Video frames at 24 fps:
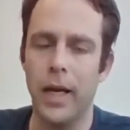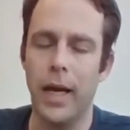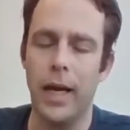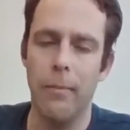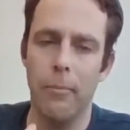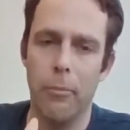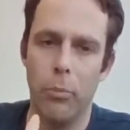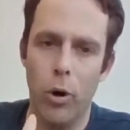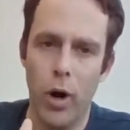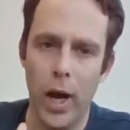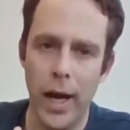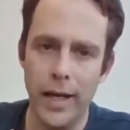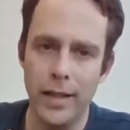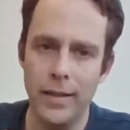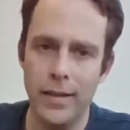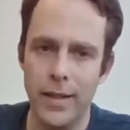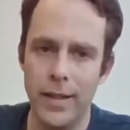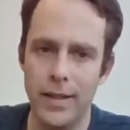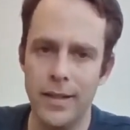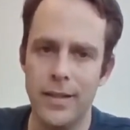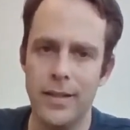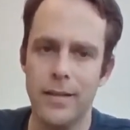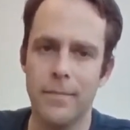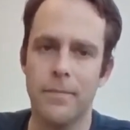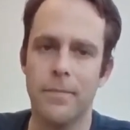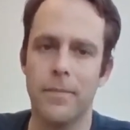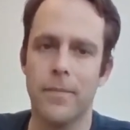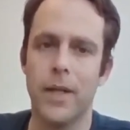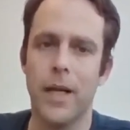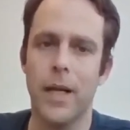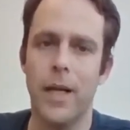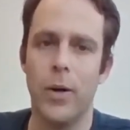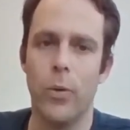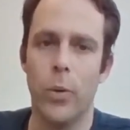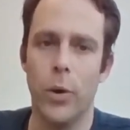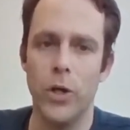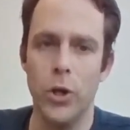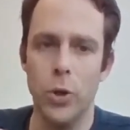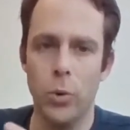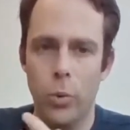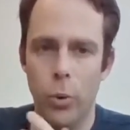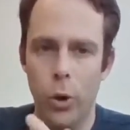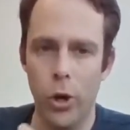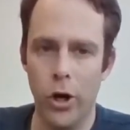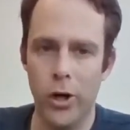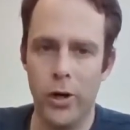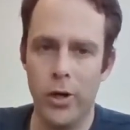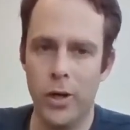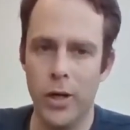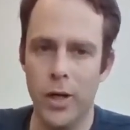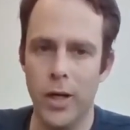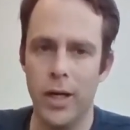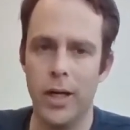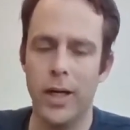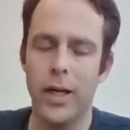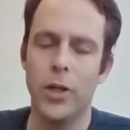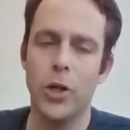In practice, when you work,